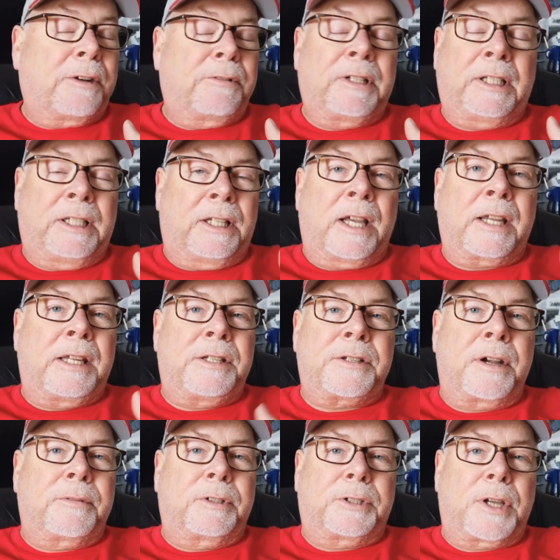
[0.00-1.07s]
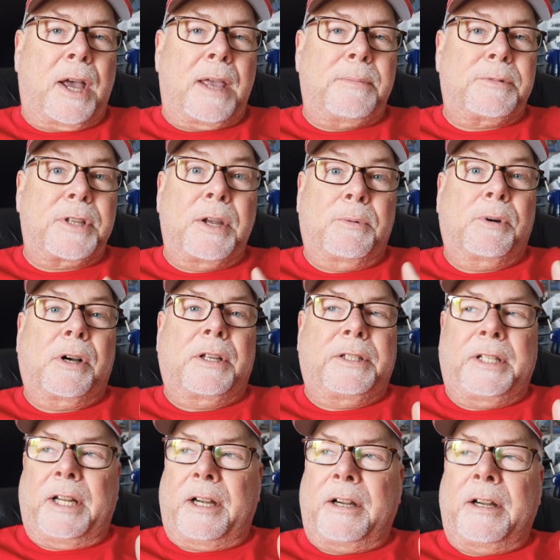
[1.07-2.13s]
got really lucky several times. They were on
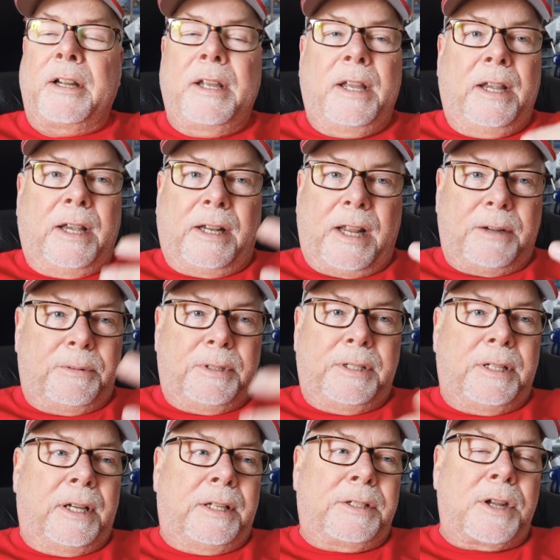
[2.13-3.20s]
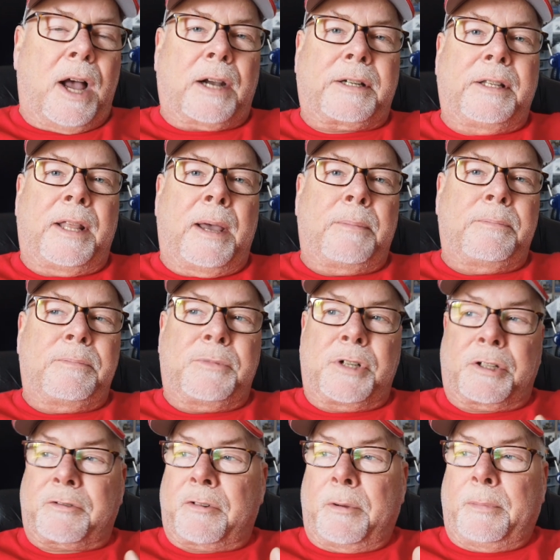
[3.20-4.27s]
the air, and I would talk to them
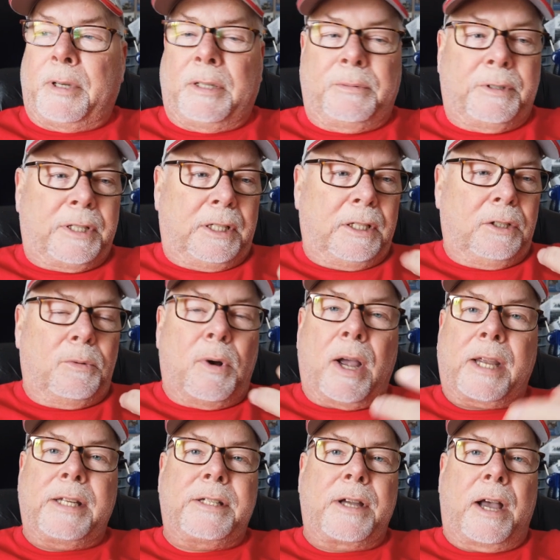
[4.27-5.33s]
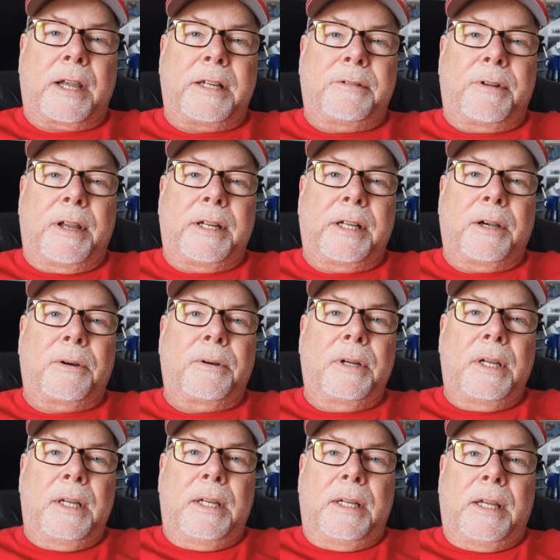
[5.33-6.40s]
just from with a little walkie-talkie radio
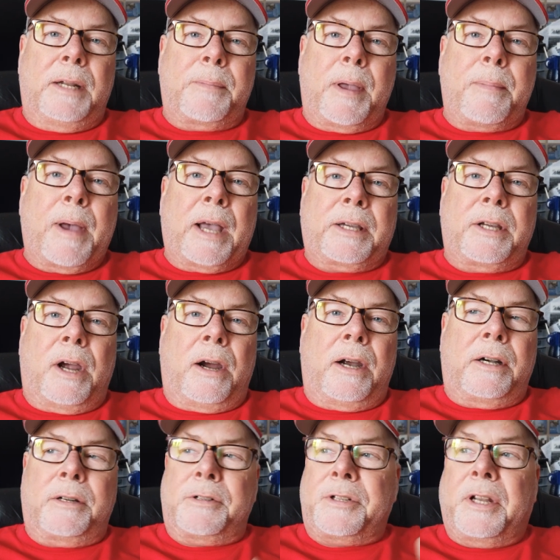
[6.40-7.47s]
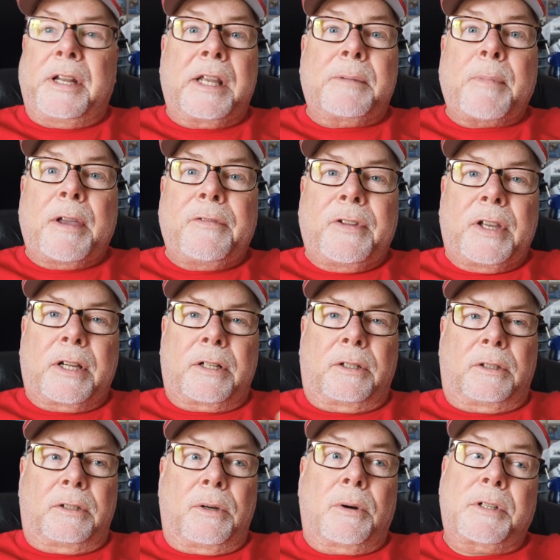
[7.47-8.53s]
in my backyard or sitting in my
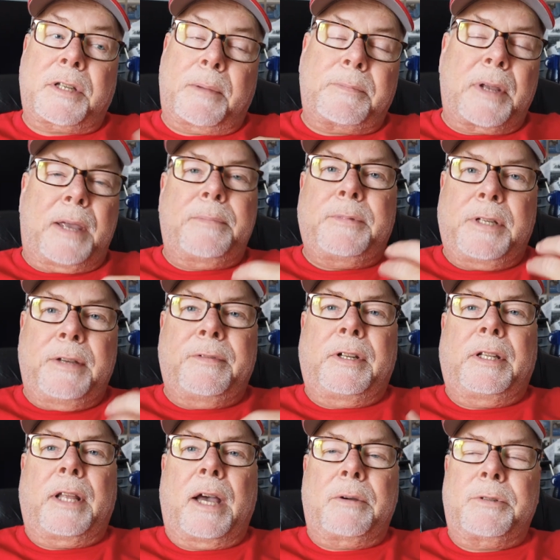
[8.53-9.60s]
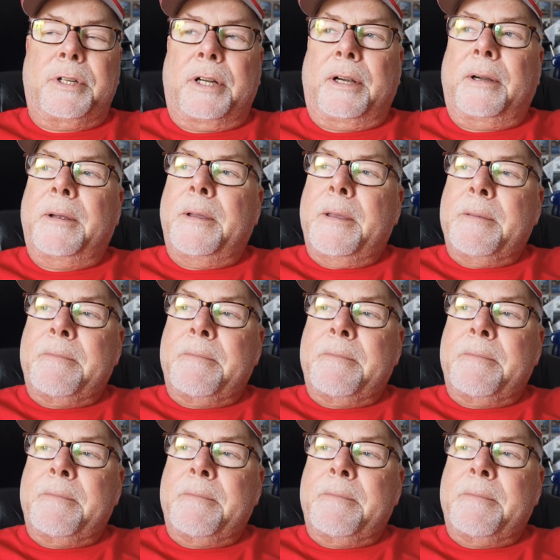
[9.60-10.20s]
vehicle, or sometimes even in the house here.